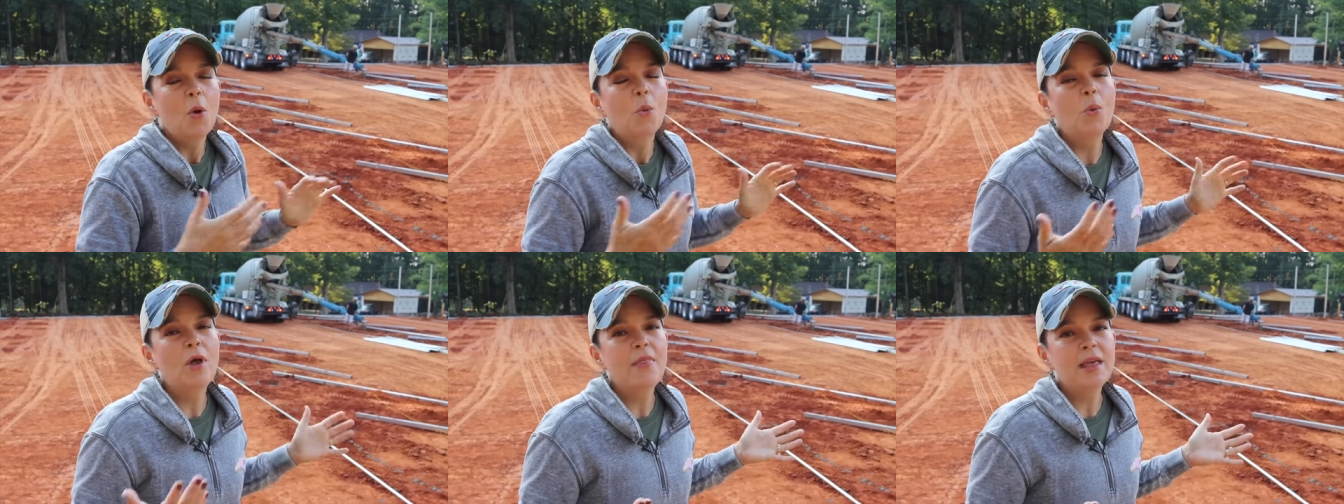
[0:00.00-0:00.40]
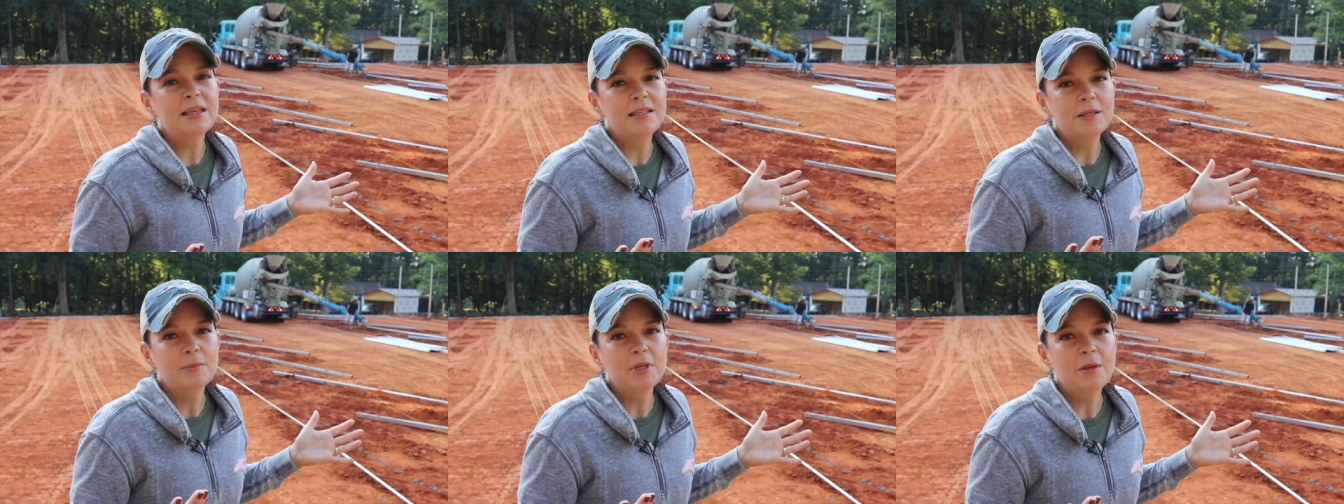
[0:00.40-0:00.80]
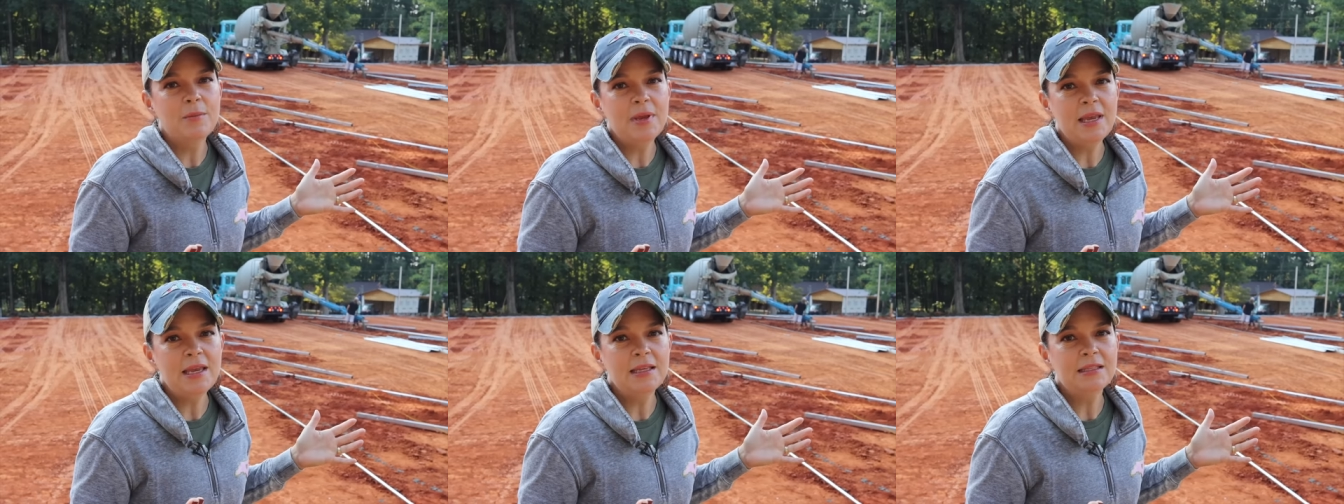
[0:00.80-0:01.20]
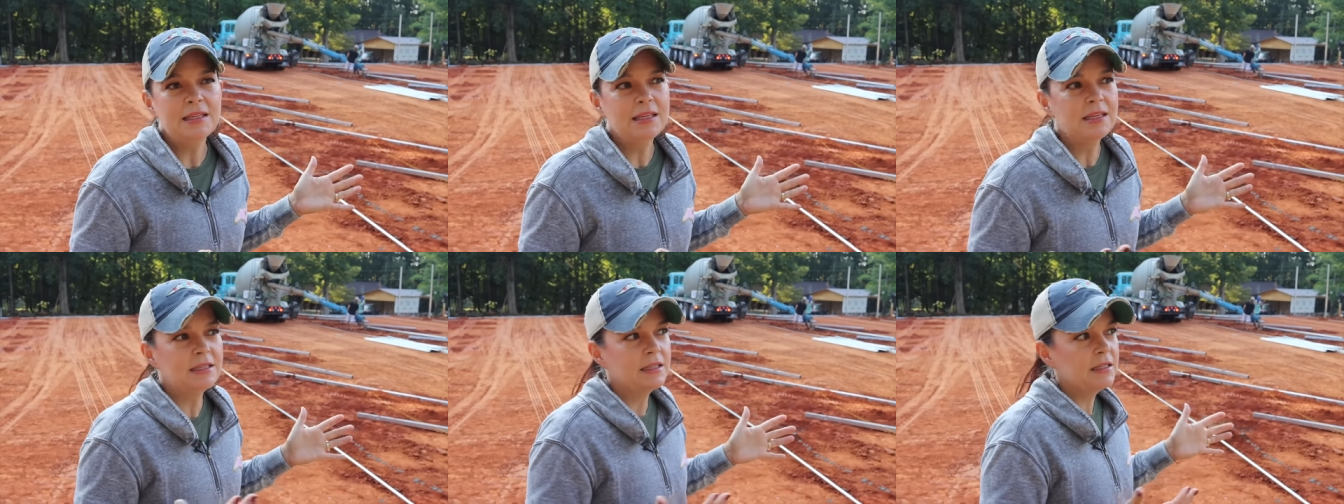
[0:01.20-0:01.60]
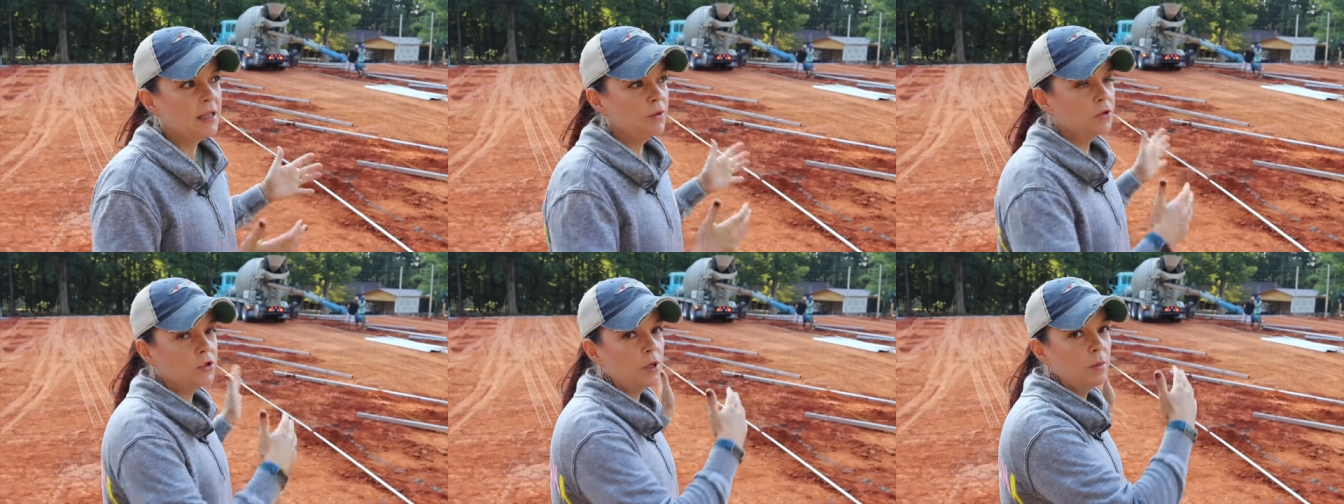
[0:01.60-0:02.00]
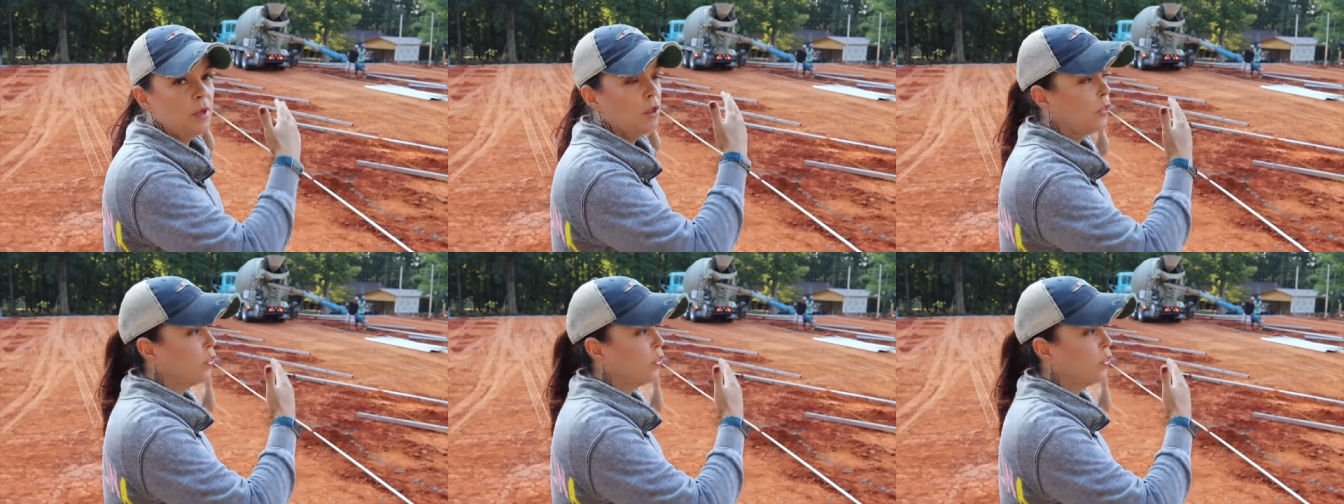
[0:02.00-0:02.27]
What that simply means is that there's going to be